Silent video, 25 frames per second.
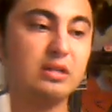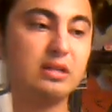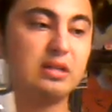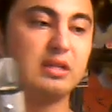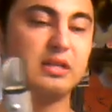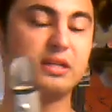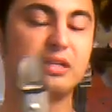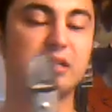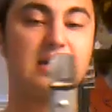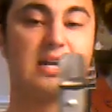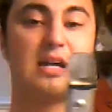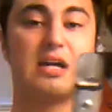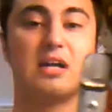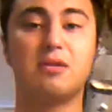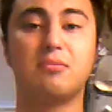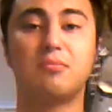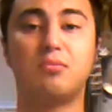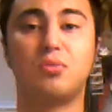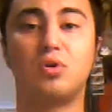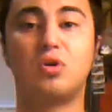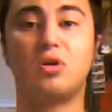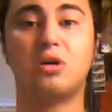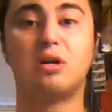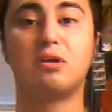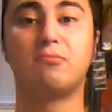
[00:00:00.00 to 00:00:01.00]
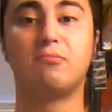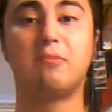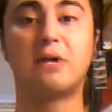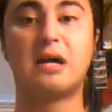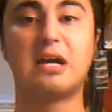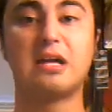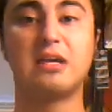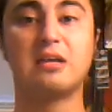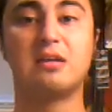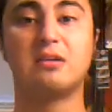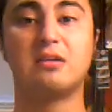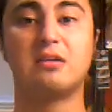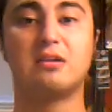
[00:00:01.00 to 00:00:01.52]
It kind of more
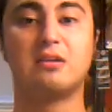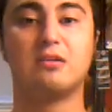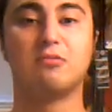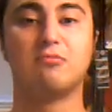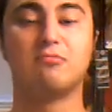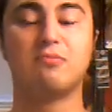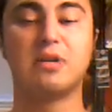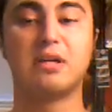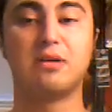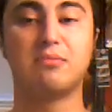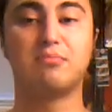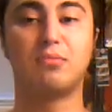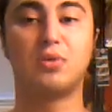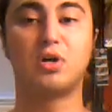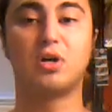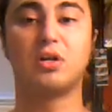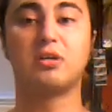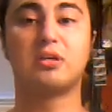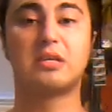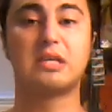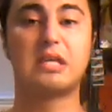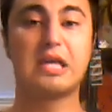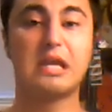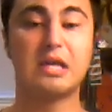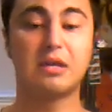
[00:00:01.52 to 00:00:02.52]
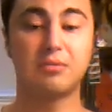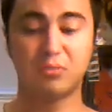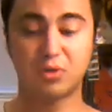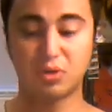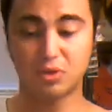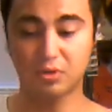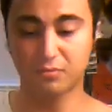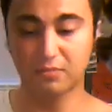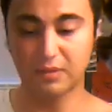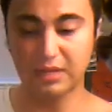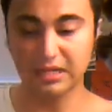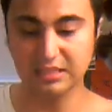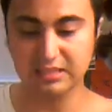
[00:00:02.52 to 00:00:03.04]
like when Mark
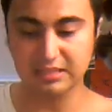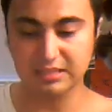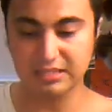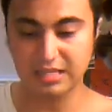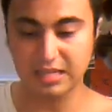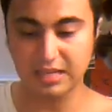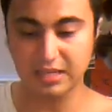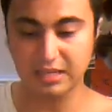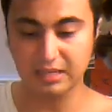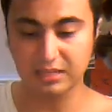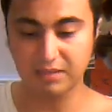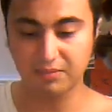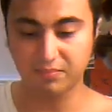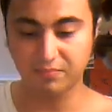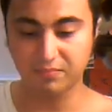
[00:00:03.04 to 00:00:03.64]
Hamill like say